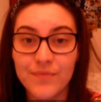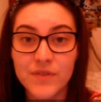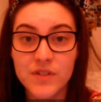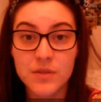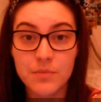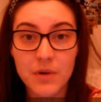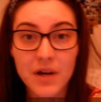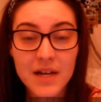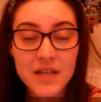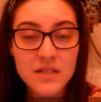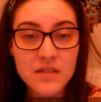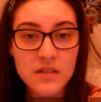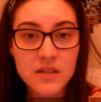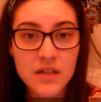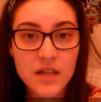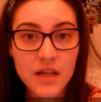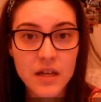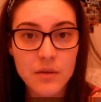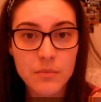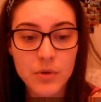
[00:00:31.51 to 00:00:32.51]

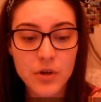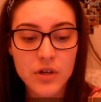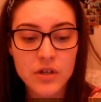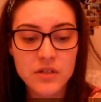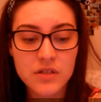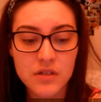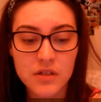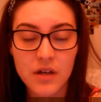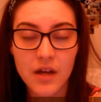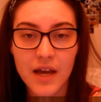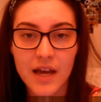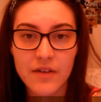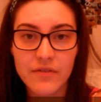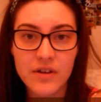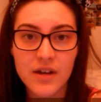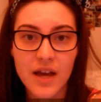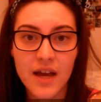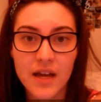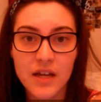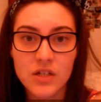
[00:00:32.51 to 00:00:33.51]
Surprisingly, in person, I
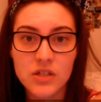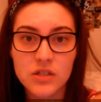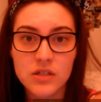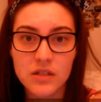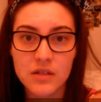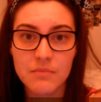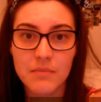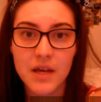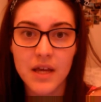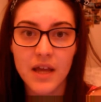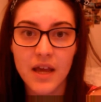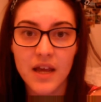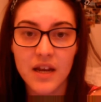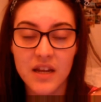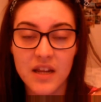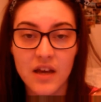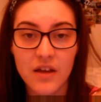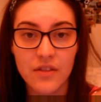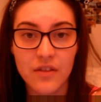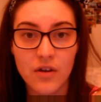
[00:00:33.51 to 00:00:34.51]
haven't actually met
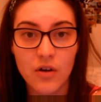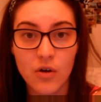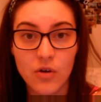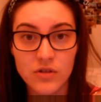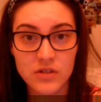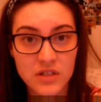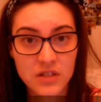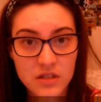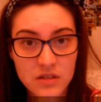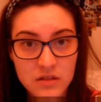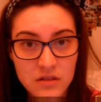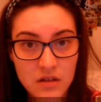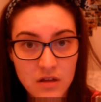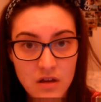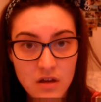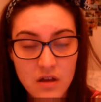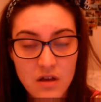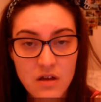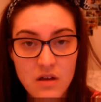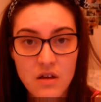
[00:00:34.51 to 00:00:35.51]
any other Aussies
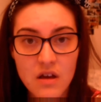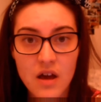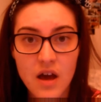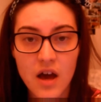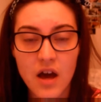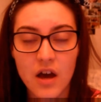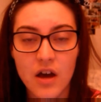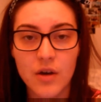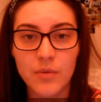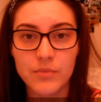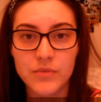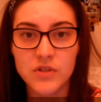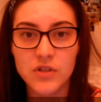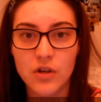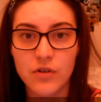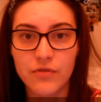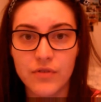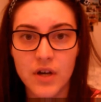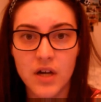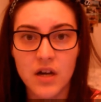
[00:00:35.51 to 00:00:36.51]
so
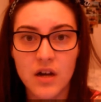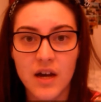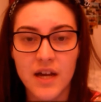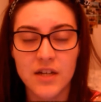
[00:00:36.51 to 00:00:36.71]
far.